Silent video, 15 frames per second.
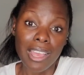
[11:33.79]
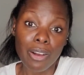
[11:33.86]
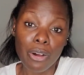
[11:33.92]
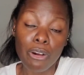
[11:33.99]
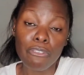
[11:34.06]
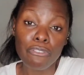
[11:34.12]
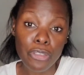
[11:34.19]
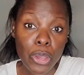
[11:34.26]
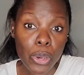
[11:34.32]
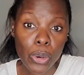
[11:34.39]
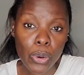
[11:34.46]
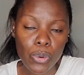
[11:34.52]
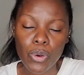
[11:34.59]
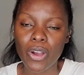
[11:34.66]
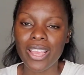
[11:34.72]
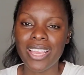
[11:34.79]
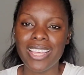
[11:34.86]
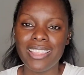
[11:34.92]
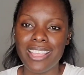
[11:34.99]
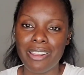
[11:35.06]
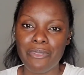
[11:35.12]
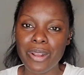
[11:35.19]
of you going
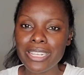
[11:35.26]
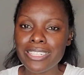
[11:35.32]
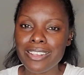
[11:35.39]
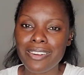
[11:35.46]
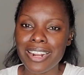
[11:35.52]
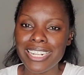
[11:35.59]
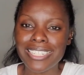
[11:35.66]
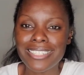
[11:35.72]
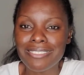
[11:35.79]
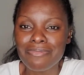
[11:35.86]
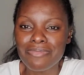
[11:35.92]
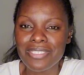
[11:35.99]
in the restaurant?